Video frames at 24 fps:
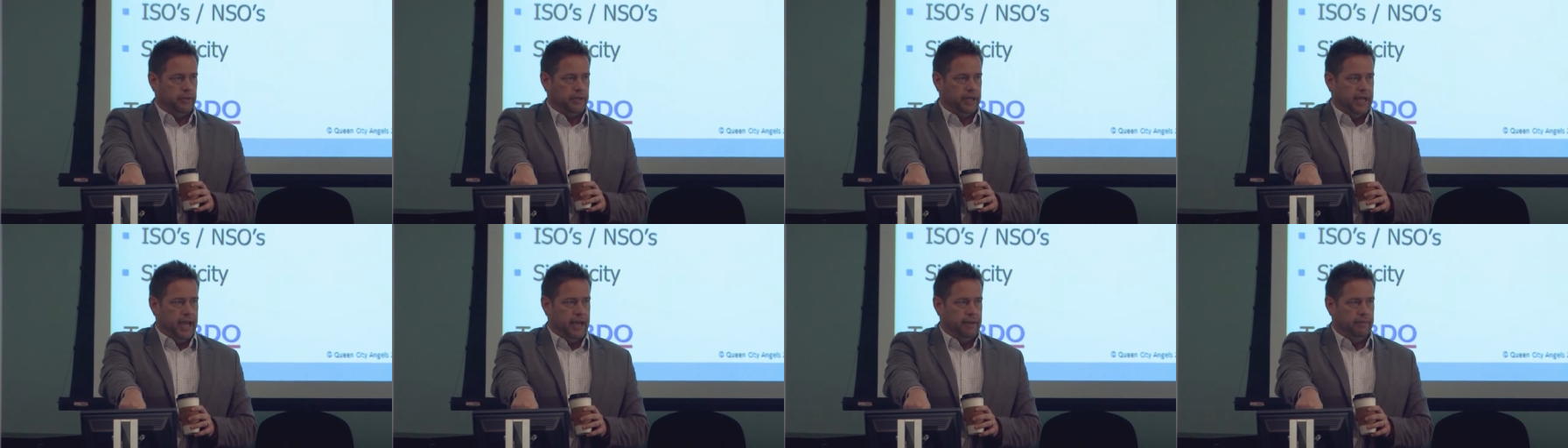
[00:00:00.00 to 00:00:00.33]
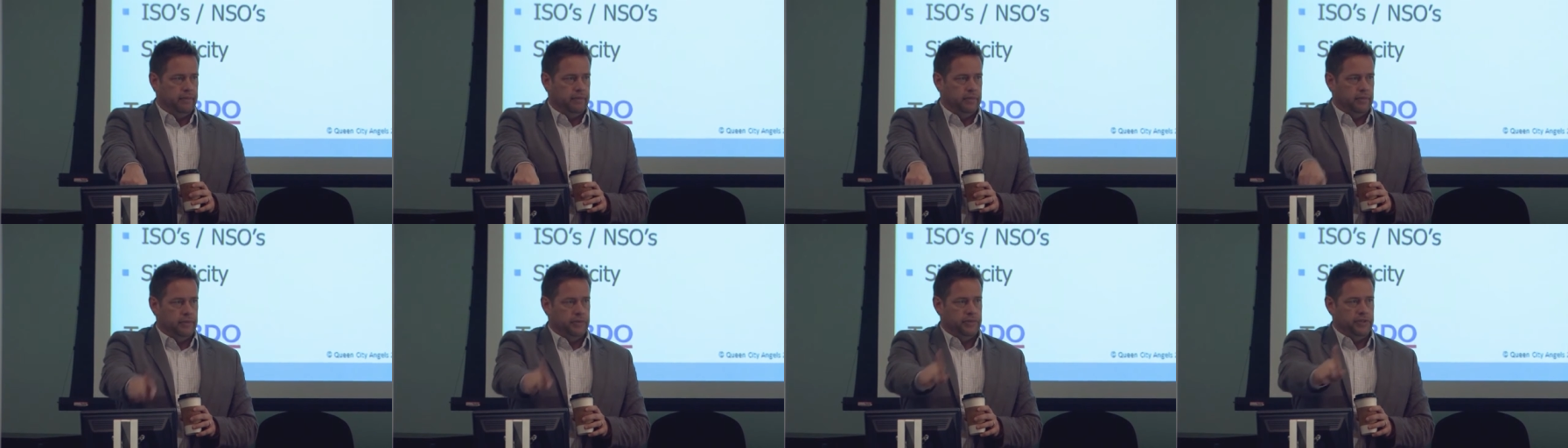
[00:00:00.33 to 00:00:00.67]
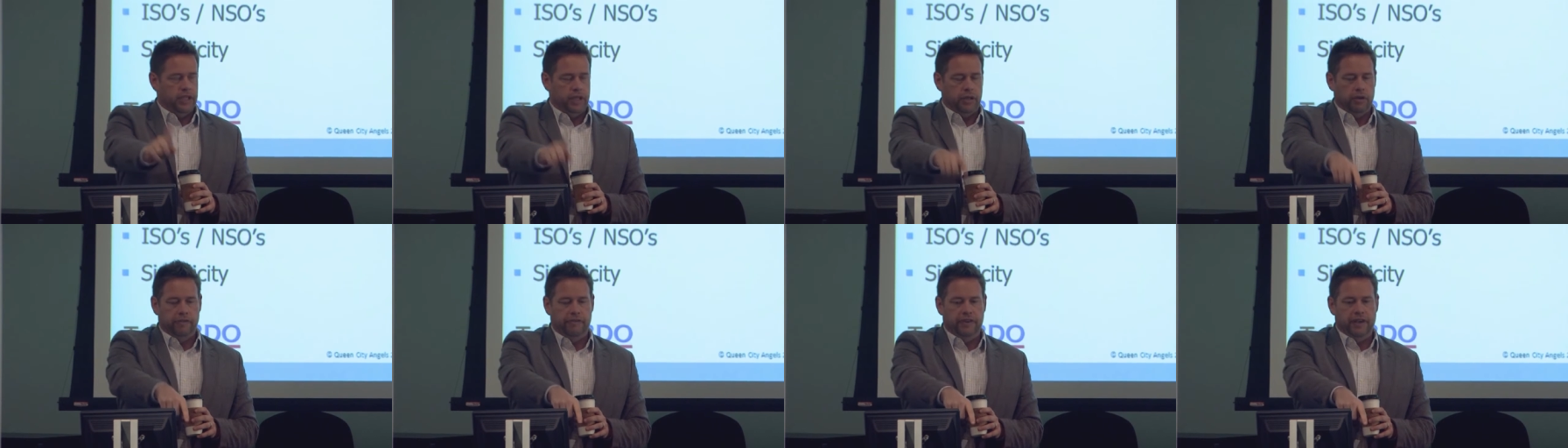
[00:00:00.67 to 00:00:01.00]
Okay?
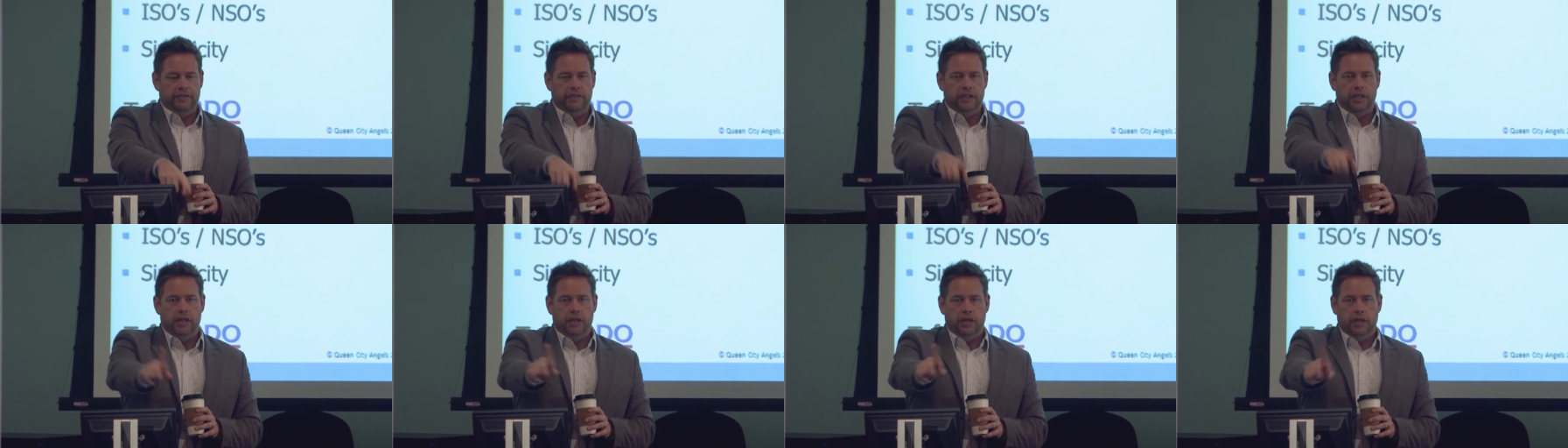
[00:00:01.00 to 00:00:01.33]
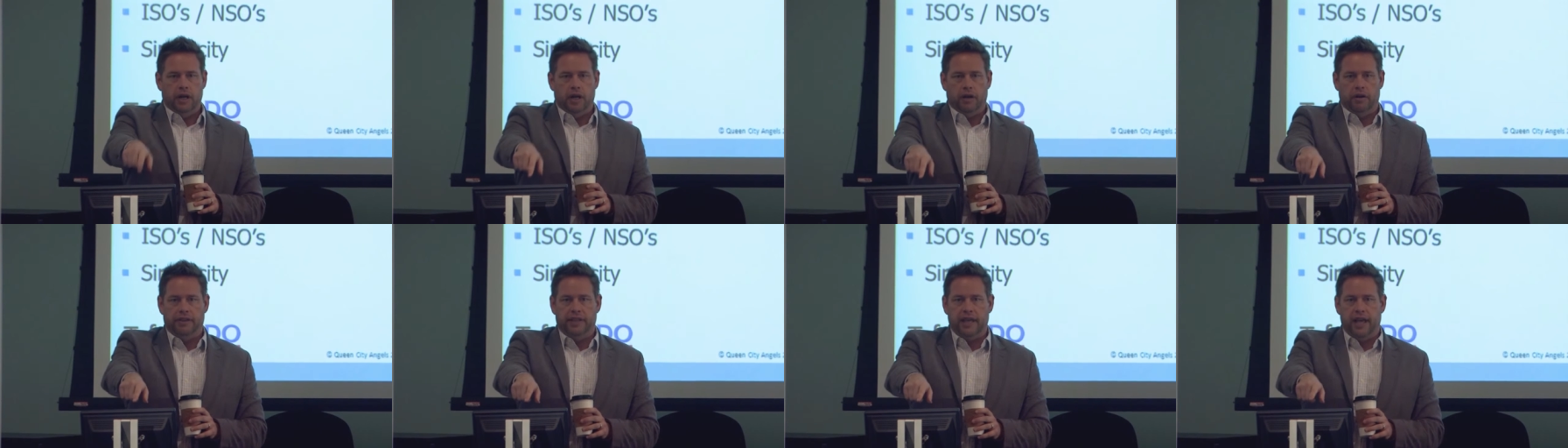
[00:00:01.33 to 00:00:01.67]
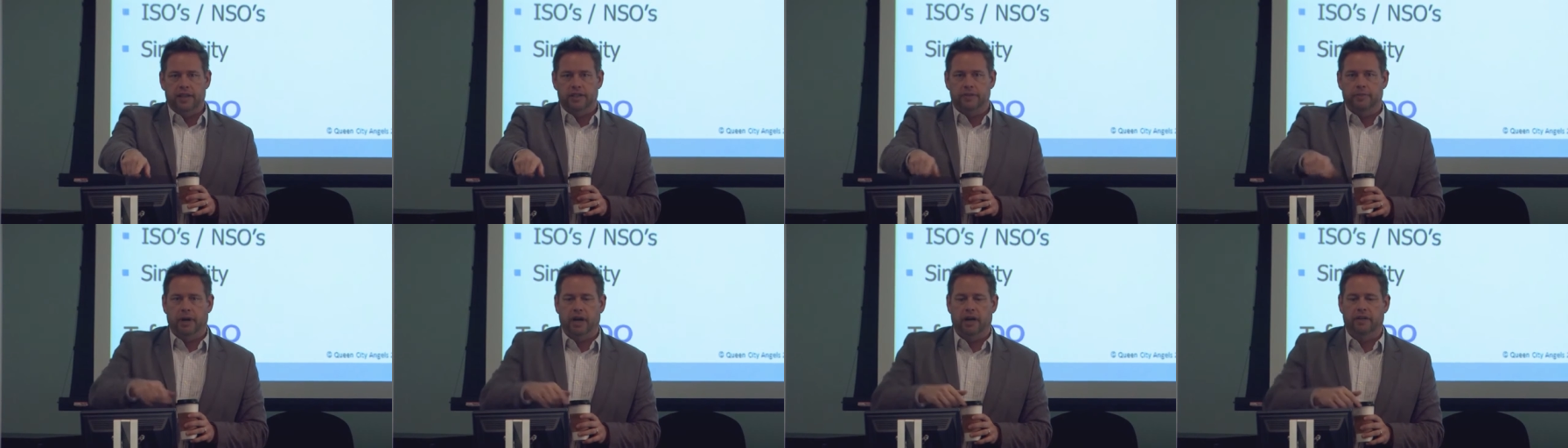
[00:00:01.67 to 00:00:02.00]
Single 50,
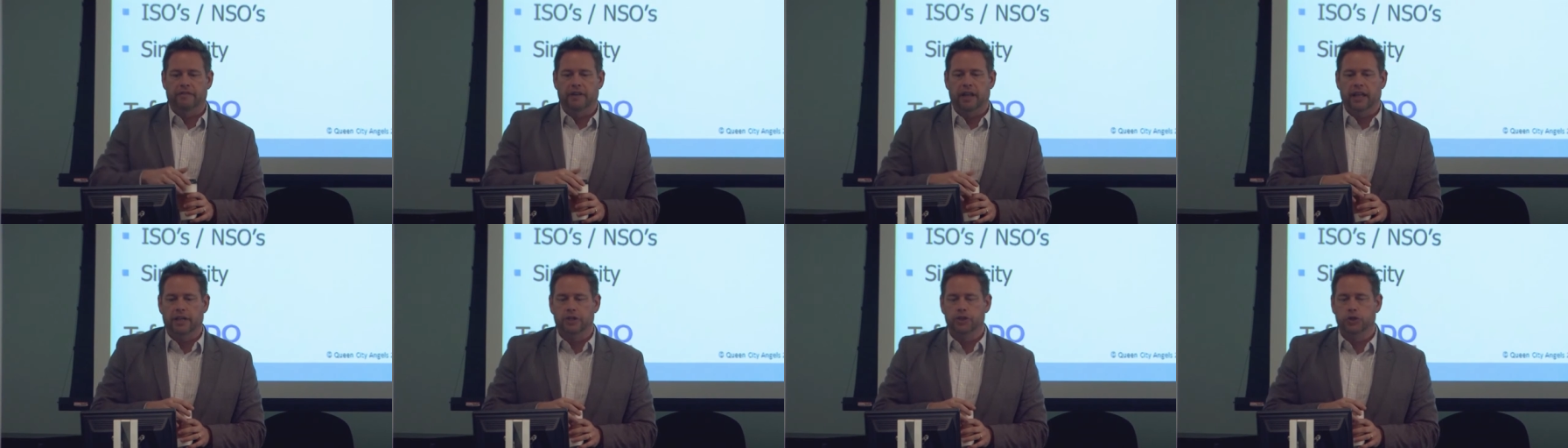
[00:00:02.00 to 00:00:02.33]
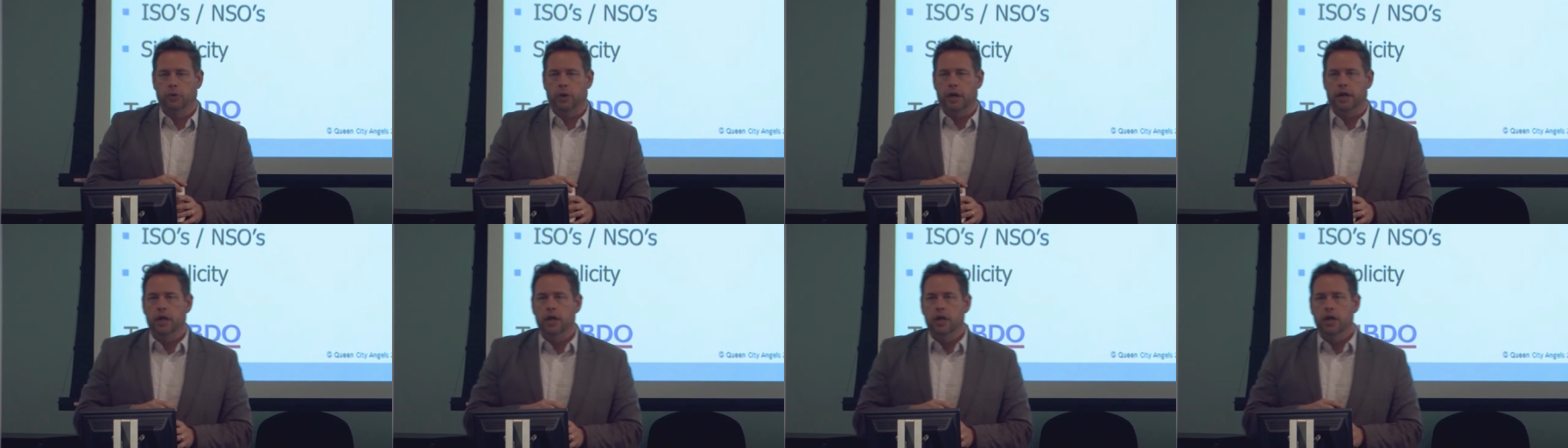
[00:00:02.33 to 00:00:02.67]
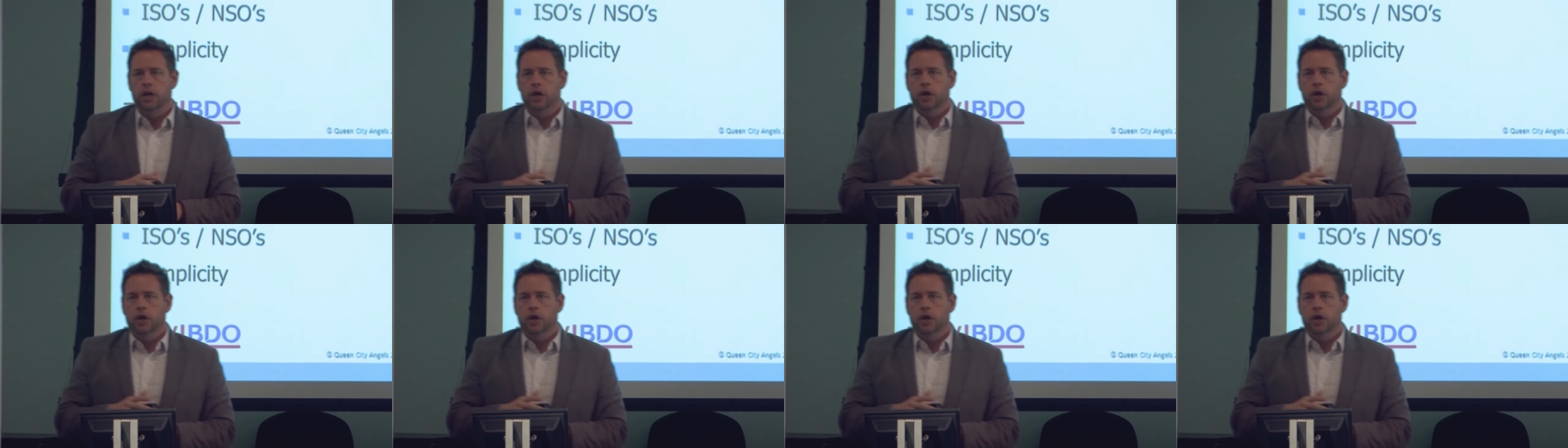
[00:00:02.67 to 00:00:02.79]
100,000 married filing joint.